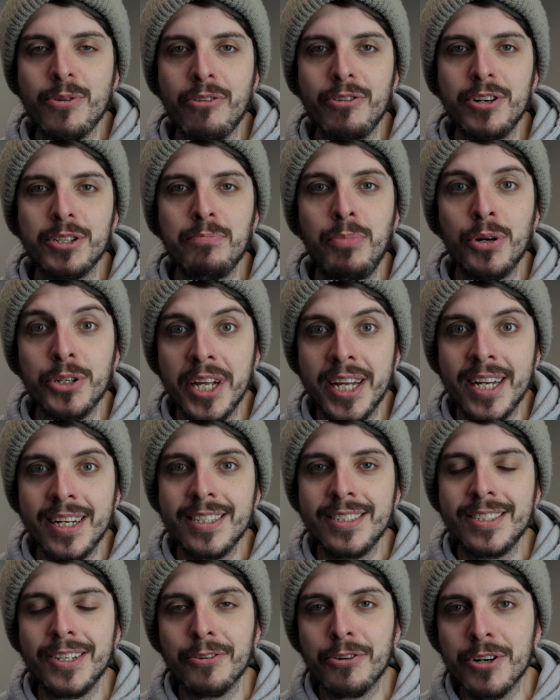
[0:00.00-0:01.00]
whether it's
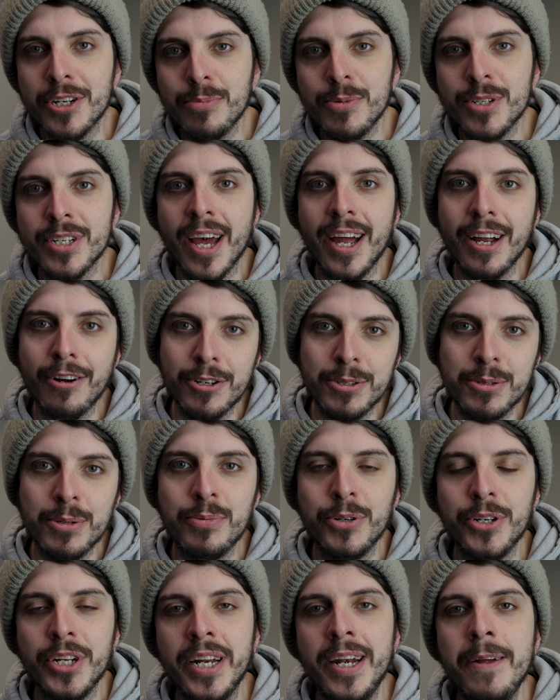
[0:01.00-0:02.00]
puddings, you know, Christmas cake, Christmas
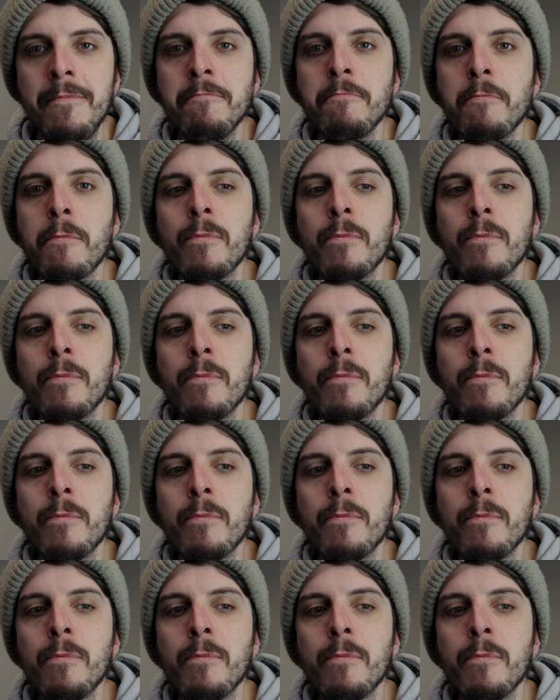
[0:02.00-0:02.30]
pudding,